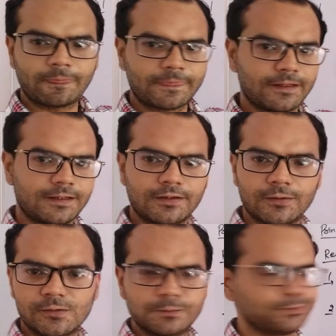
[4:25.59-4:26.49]

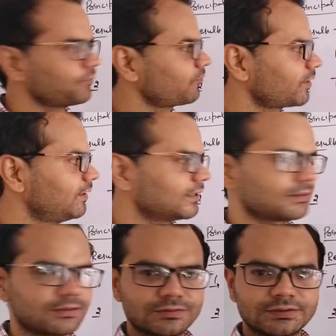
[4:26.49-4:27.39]
32
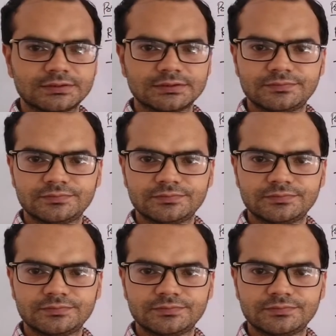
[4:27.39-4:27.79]
electrons.